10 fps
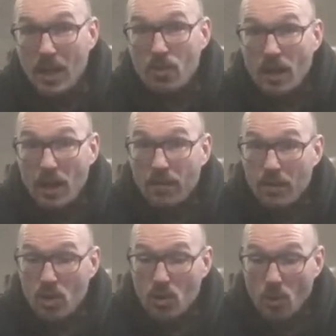trying to lift
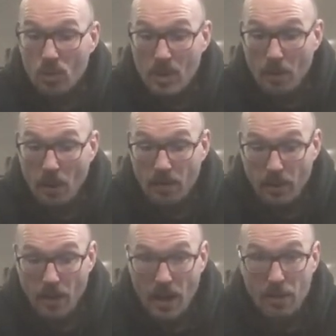the shoulders up off the
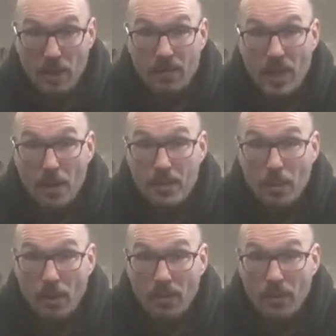ground, lift the hips
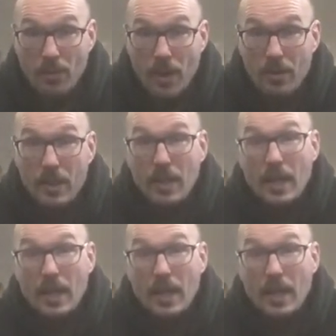up off the ground,